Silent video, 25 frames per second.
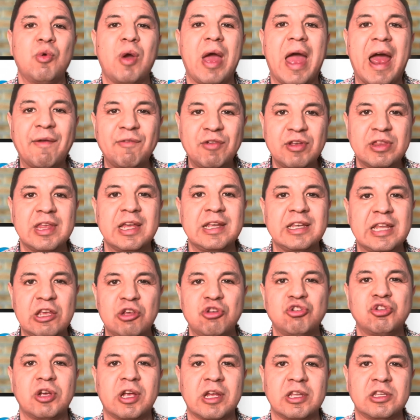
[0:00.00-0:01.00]
everything that you
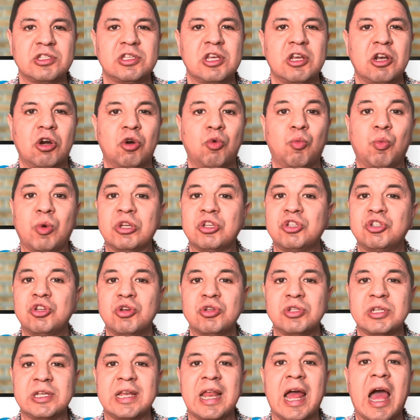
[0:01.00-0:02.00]
should consider when
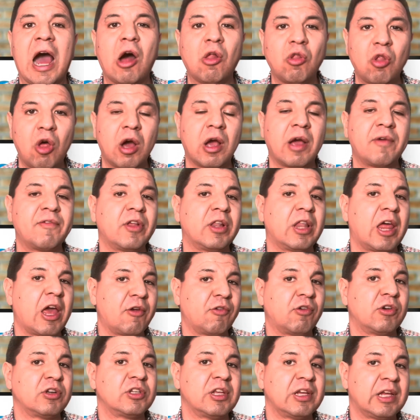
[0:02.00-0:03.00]
choosing how long of a
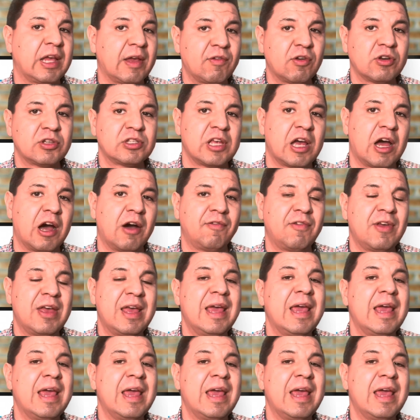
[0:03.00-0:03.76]
layover to give yourself,